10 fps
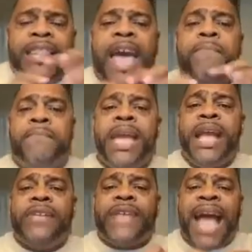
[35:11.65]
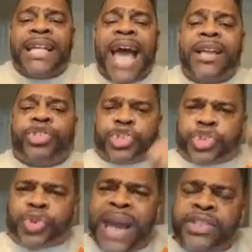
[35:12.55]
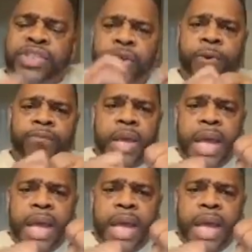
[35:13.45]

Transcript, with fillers: that means I gotta stretch you.